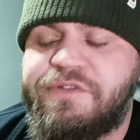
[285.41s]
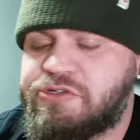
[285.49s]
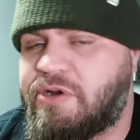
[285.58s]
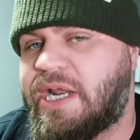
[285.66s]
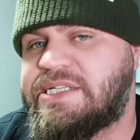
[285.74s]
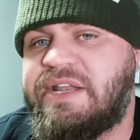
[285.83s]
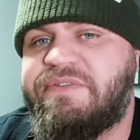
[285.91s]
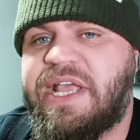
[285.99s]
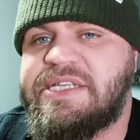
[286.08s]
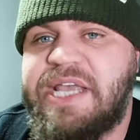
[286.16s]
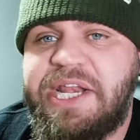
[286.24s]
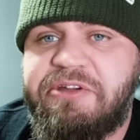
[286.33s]
And Strikes never
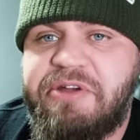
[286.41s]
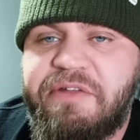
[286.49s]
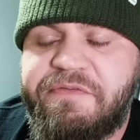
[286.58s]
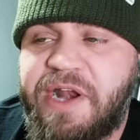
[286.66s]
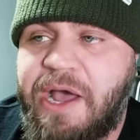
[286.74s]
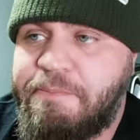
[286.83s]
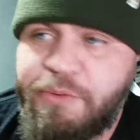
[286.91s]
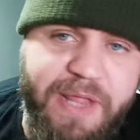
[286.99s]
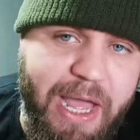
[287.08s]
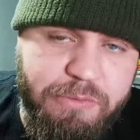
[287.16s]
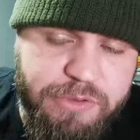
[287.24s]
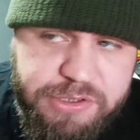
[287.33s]
gets any credit for that. But
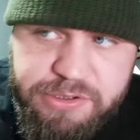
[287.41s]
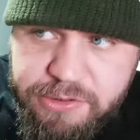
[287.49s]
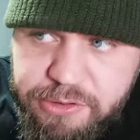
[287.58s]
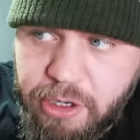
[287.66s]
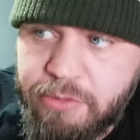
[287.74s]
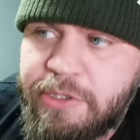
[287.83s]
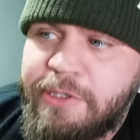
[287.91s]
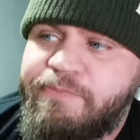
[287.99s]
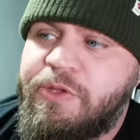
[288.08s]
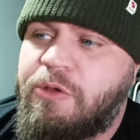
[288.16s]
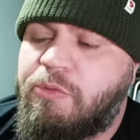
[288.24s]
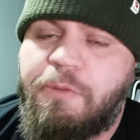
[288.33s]
that was, you know,
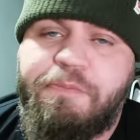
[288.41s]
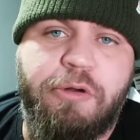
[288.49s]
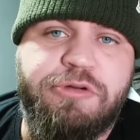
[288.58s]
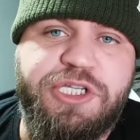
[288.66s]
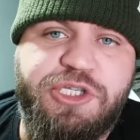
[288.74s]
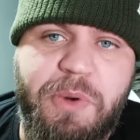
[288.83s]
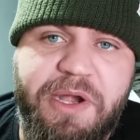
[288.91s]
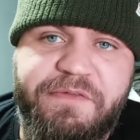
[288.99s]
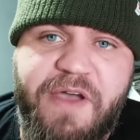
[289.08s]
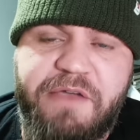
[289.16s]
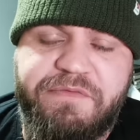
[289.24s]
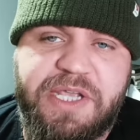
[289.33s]
we're approaching
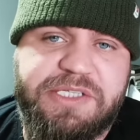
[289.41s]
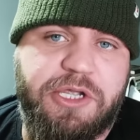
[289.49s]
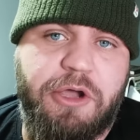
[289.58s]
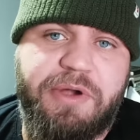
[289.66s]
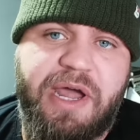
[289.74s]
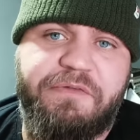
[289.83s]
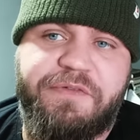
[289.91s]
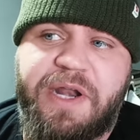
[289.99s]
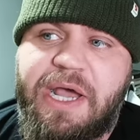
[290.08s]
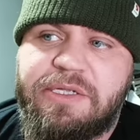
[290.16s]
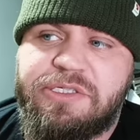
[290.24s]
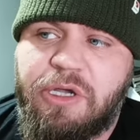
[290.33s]
25 years ago now for
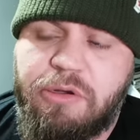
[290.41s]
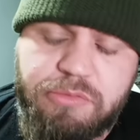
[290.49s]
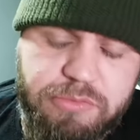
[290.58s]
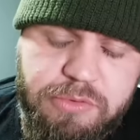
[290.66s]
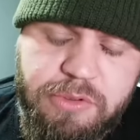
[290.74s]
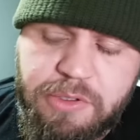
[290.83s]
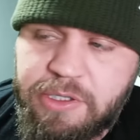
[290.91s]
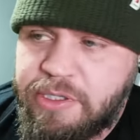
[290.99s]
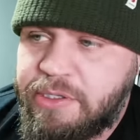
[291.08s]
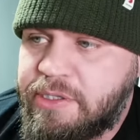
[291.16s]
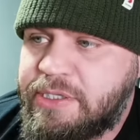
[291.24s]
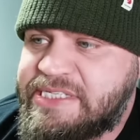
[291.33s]
that. So
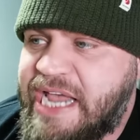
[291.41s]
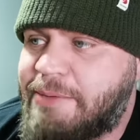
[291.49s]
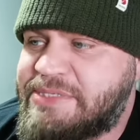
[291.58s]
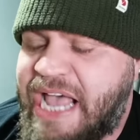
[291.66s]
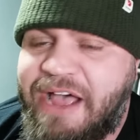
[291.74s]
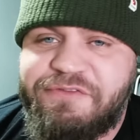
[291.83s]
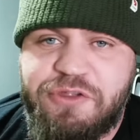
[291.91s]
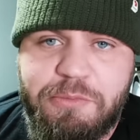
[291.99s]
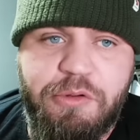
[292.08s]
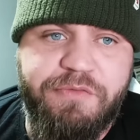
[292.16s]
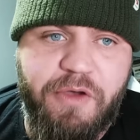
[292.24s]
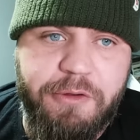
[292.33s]
times have to
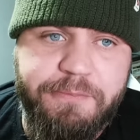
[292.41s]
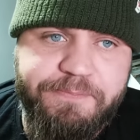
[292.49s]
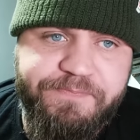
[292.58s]
move on.